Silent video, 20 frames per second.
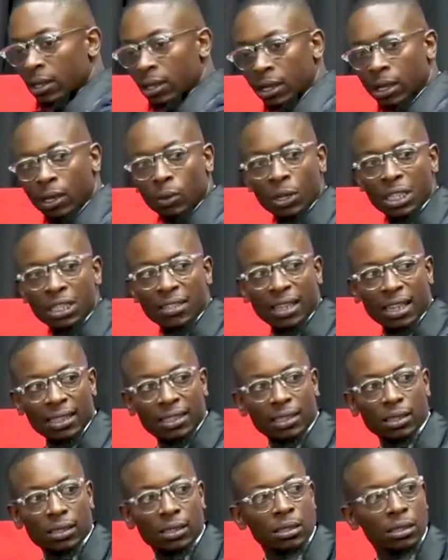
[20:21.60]
Where is
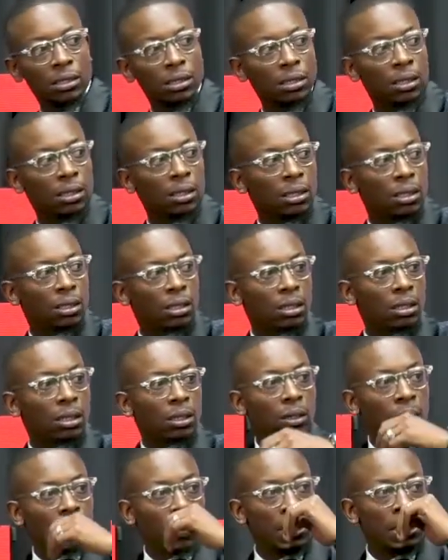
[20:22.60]
Nati?
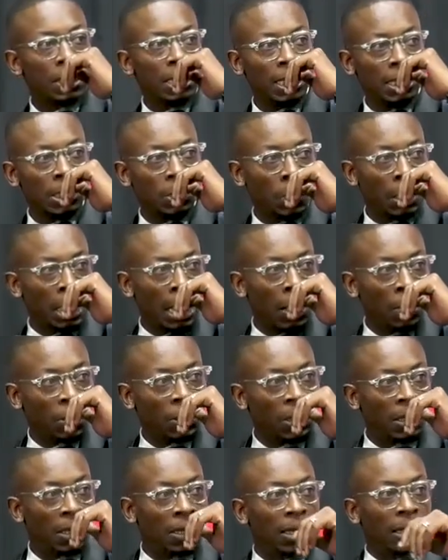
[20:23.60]
Went out.
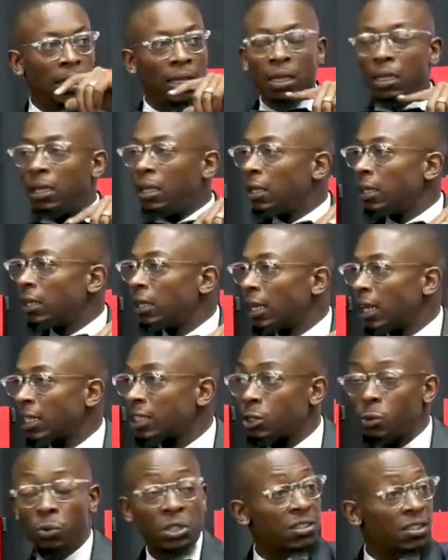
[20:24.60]

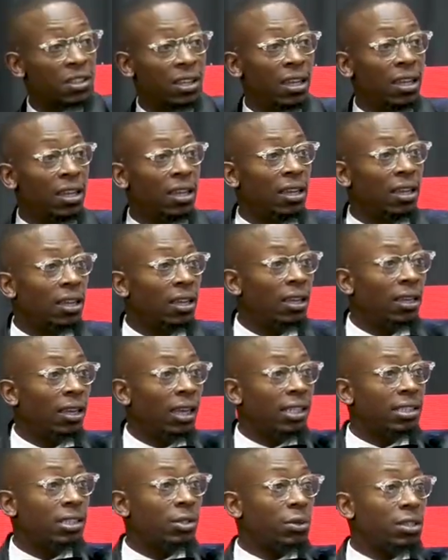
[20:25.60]
Nati was there
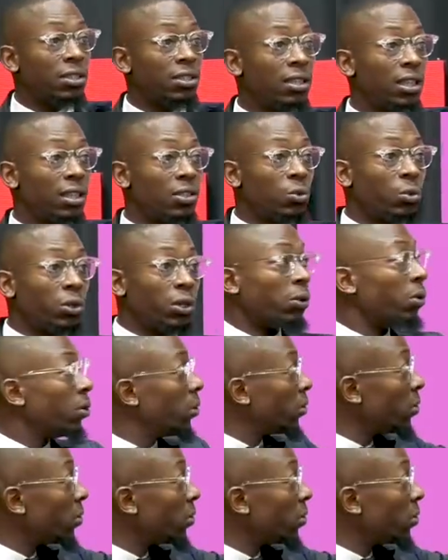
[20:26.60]
as well.